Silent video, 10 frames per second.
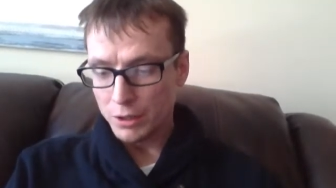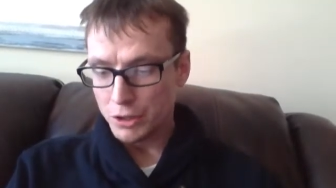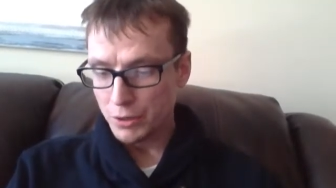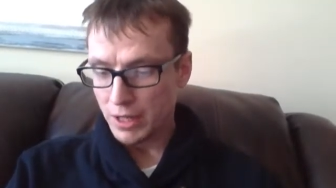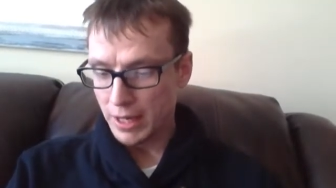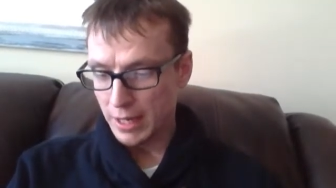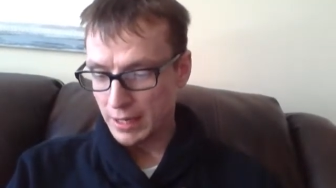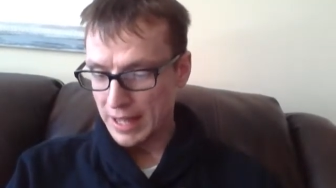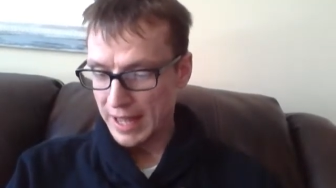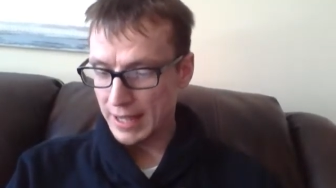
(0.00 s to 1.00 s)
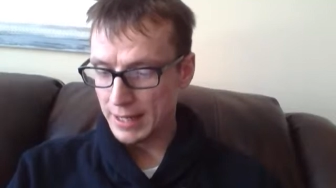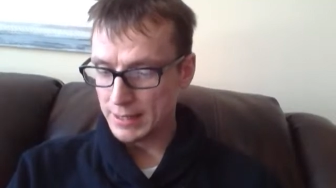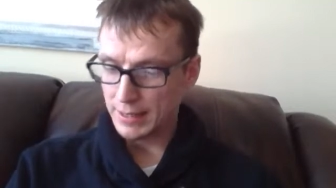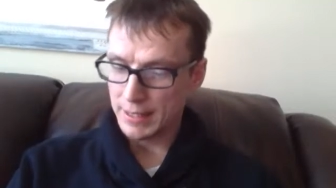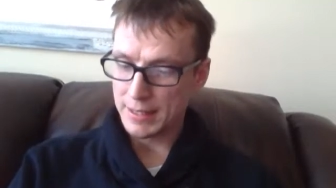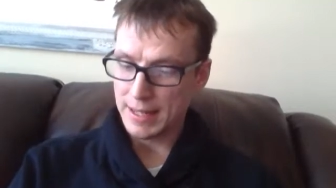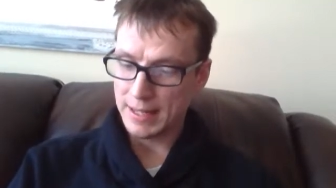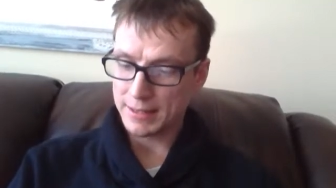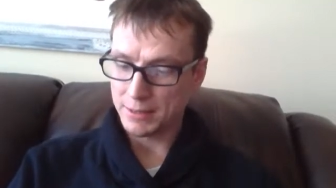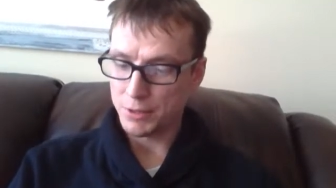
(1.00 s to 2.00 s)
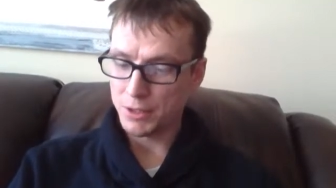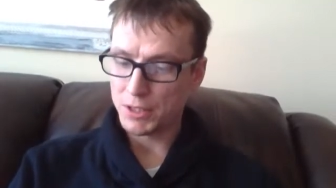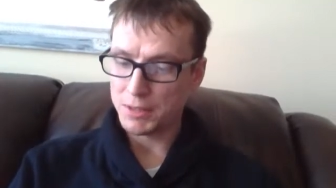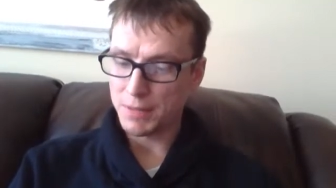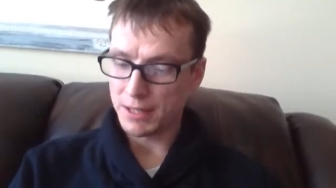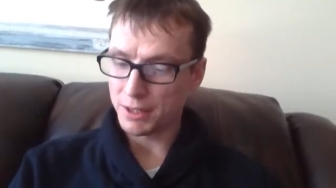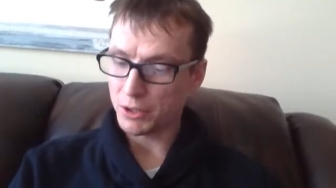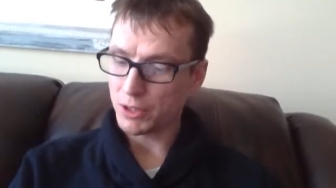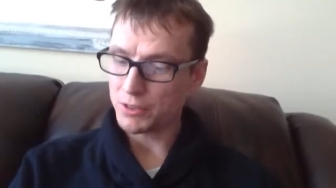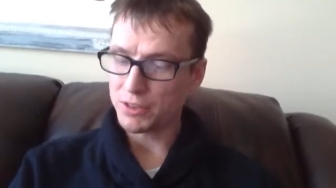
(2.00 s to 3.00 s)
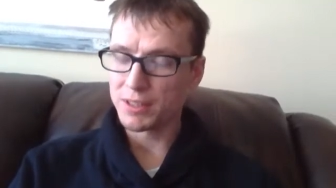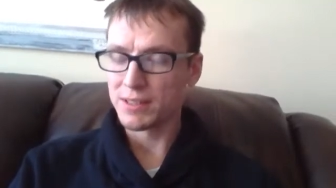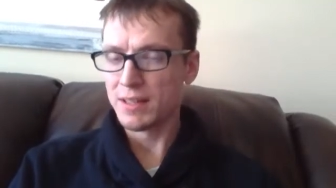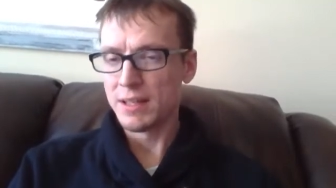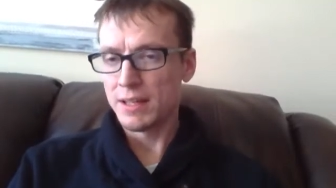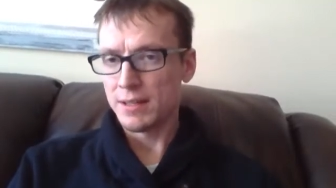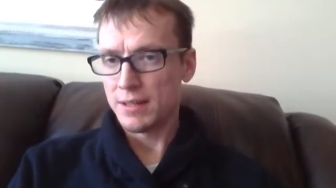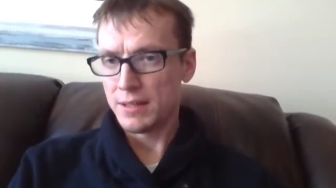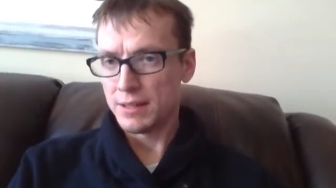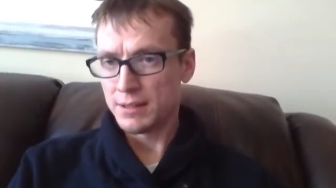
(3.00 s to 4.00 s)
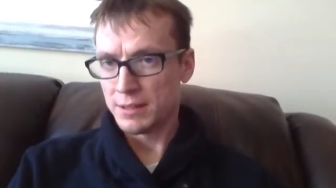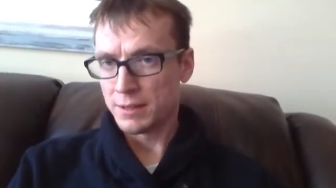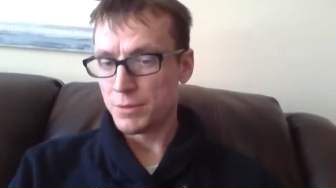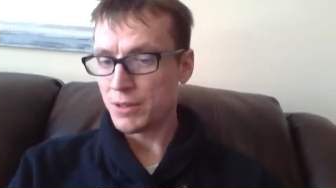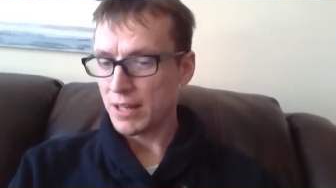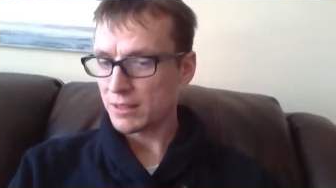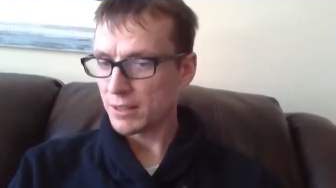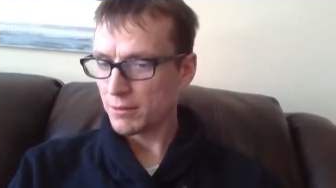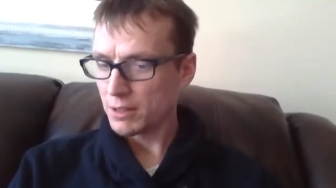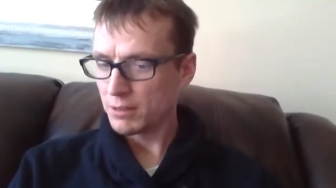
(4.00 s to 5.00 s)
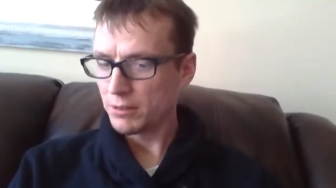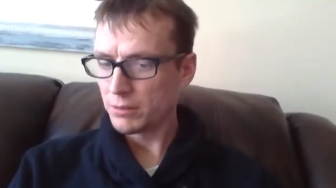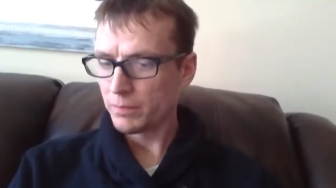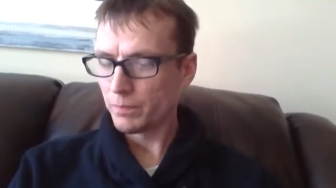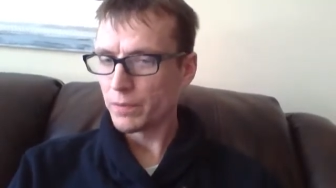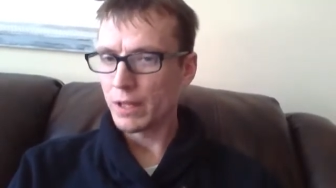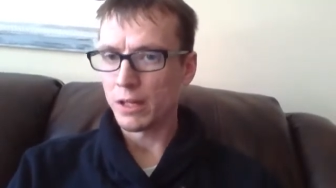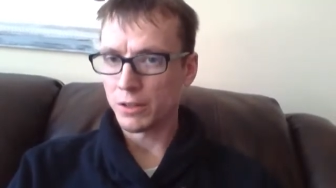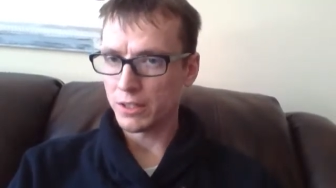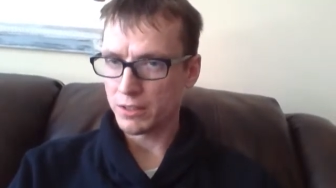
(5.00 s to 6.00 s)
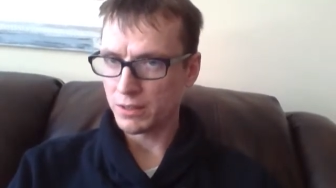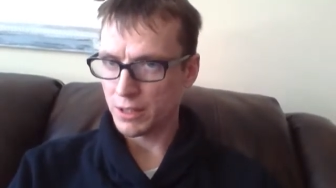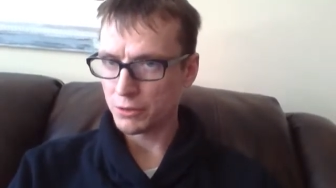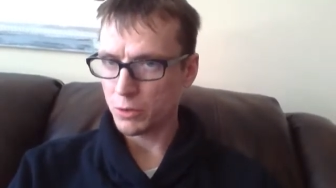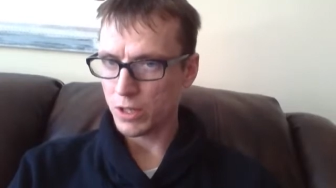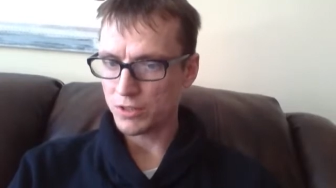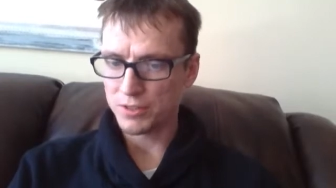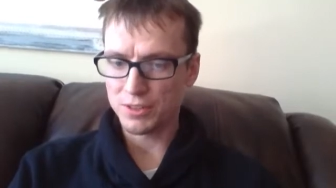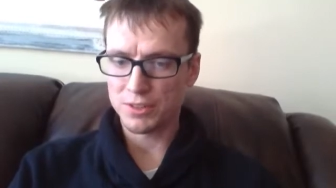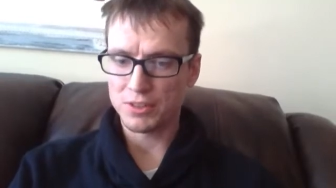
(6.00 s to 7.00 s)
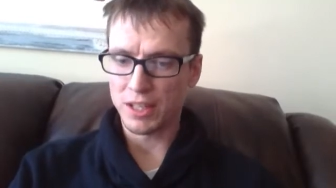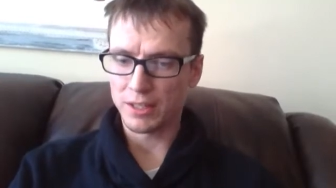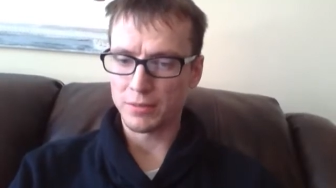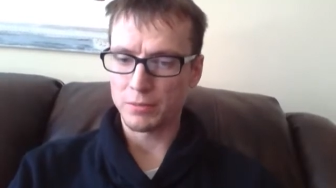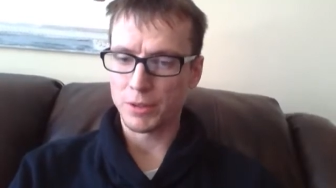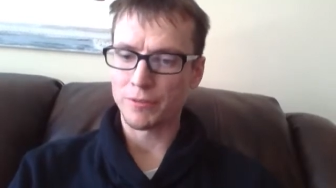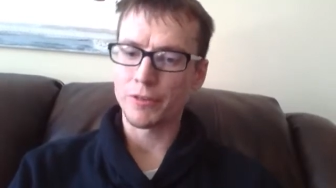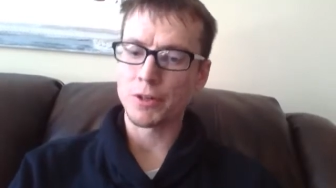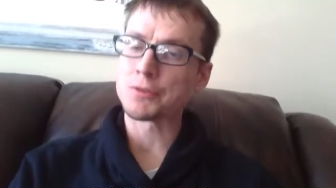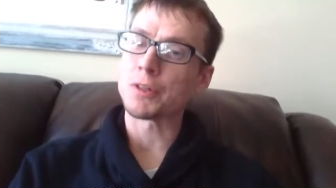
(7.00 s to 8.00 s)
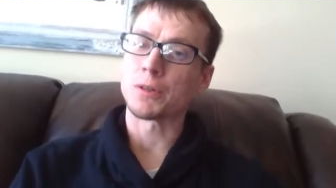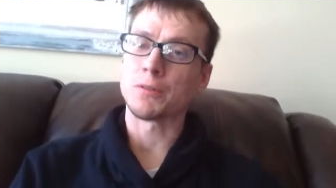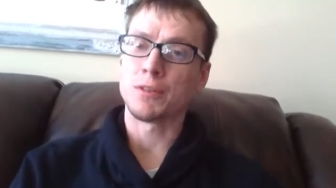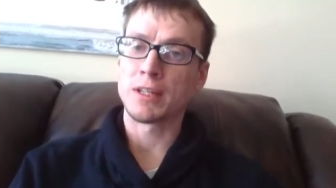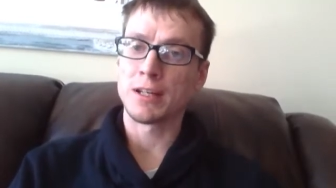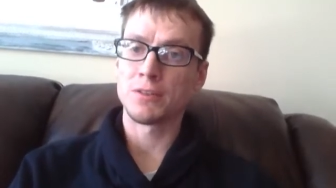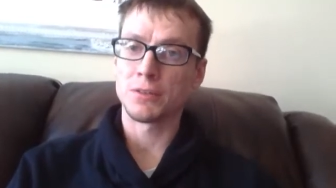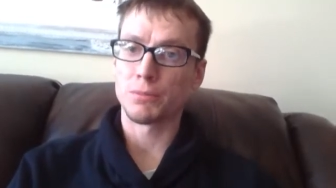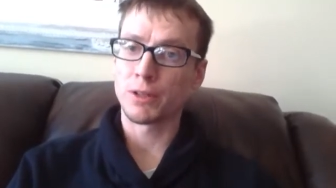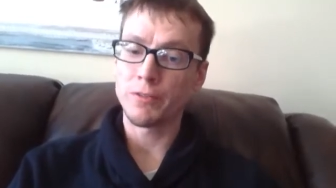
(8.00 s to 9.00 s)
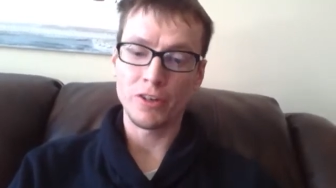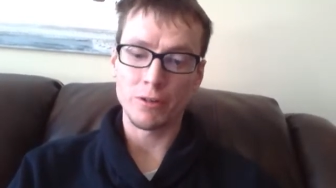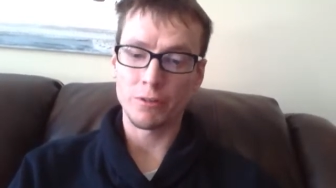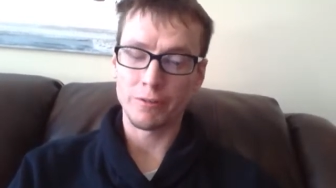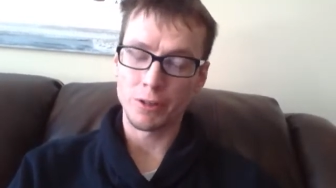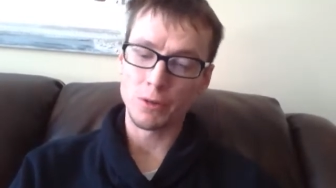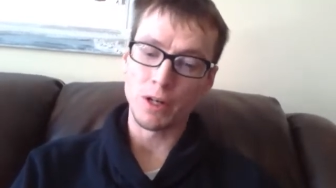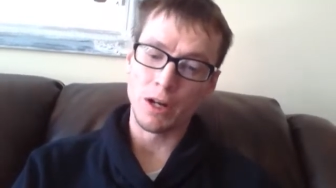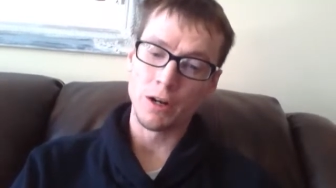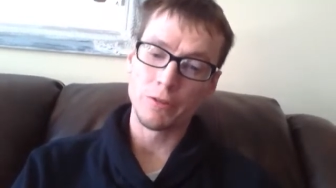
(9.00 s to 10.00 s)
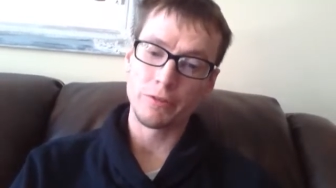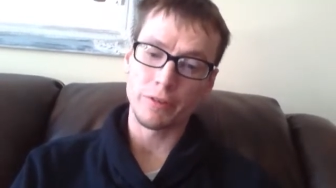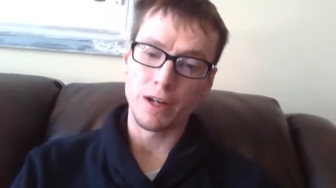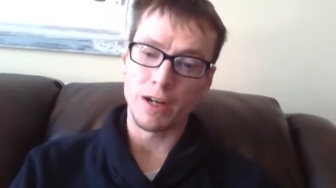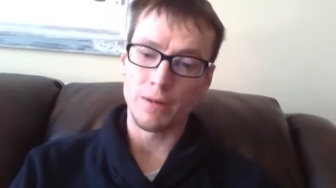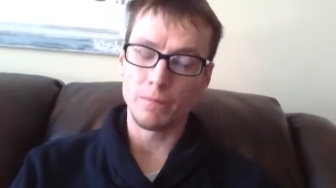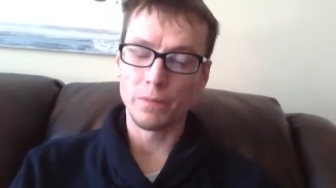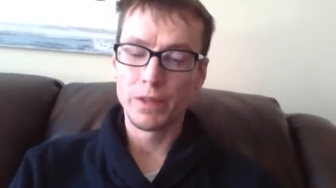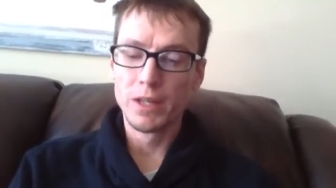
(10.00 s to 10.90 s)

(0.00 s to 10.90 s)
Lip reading: Do they aid in ant immunity by decreasing immune activities? I'll get to those questions in a second, but first I'll give you guys a brief overview of